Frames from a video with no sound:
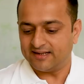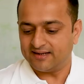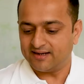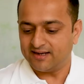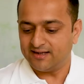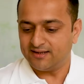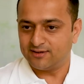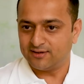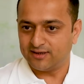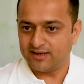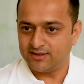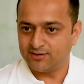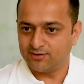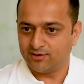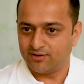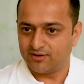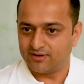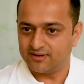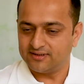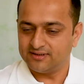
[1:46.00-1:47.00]
Then I, I
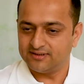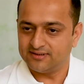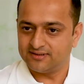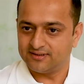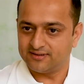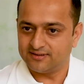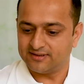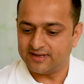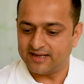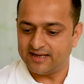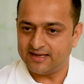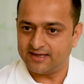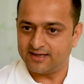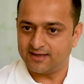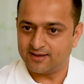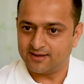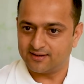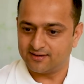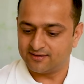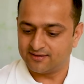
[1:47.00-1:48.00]
thought
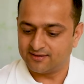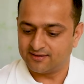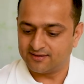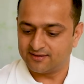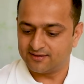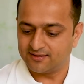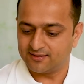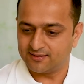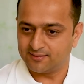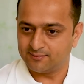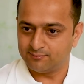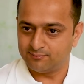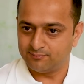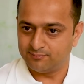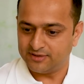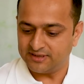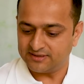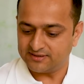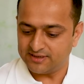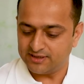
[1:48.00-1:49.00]
like uh,
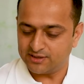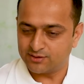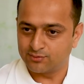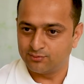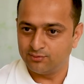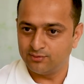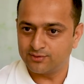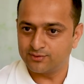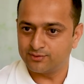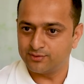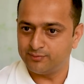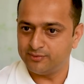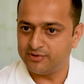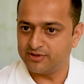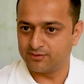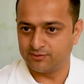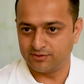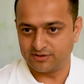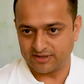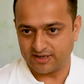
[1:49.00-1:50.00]
this schools would be
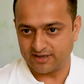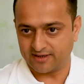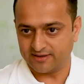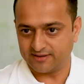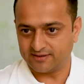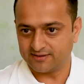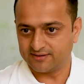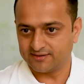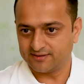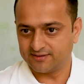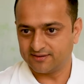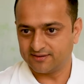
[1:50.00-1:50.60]
a good target.